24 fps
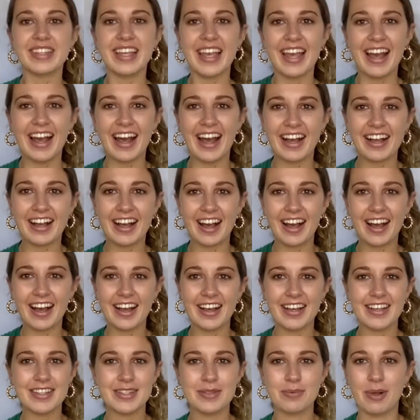Hi
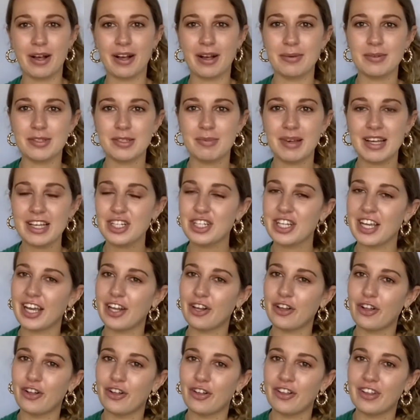guys, welcome to my
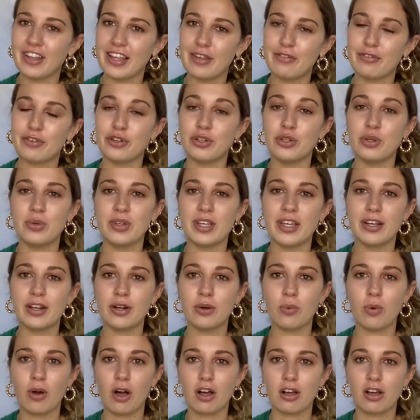channel. If you're new here,
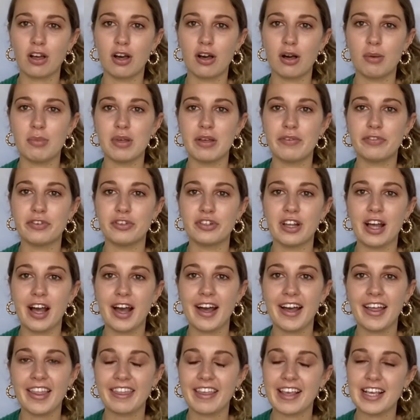welcome. If you're
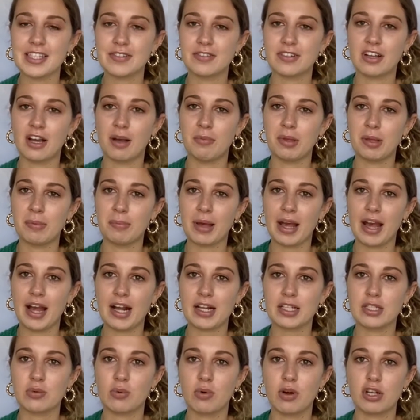not, thanks for coming back
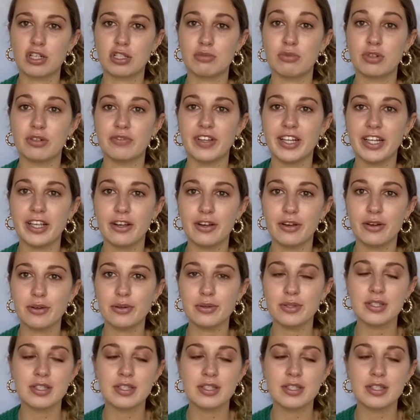to watch more videos.